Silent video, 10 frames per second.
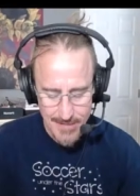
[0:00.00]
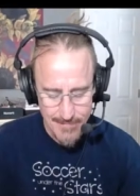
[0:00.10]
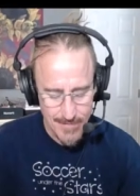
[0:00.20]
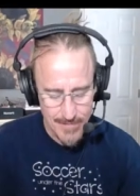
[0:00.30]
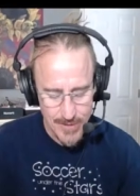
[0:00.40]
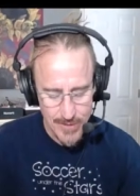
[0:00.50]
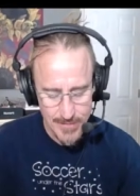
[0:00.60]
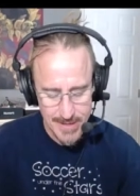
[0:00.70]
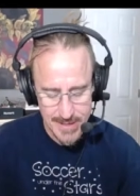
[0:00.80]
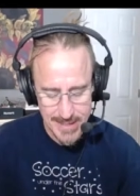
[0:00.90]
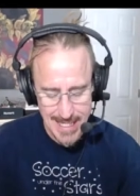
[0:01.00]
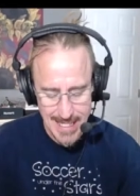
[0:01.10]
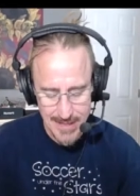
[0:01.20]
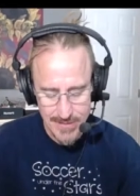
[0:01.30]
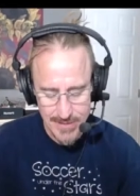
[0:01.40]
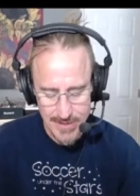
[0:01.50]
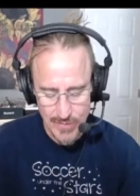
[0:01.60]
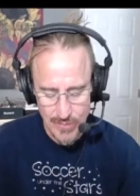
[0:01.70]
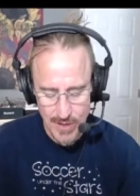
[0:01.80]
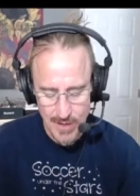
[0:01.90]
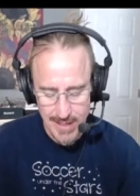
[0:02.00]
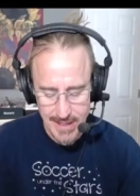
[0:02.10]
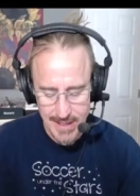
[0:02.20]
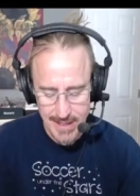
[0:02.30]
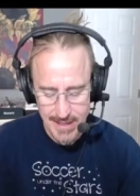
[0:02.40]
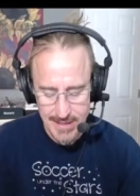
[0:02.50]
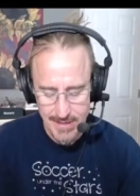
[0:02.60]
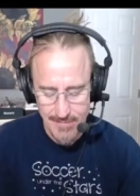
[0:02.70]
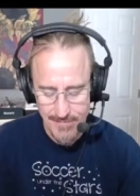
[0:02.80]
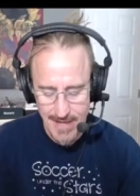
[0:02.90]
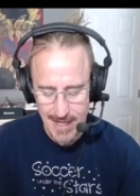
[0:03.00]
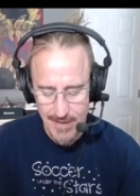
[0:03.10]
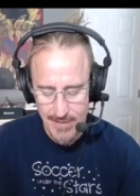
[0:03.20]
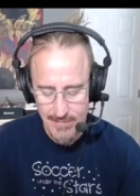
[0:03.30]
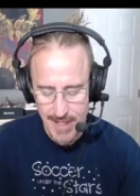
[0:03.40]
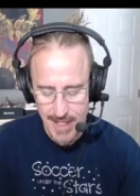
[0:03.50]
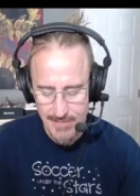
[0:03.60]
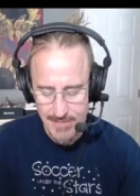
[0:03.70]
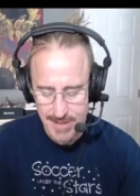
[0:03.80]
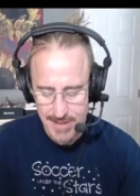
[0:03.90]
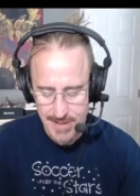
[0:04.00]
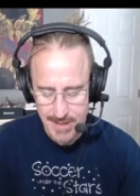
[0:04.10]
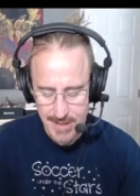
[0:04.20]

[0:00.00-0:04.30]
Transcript: from human to cattle to crawling thing to the fowl of the heavens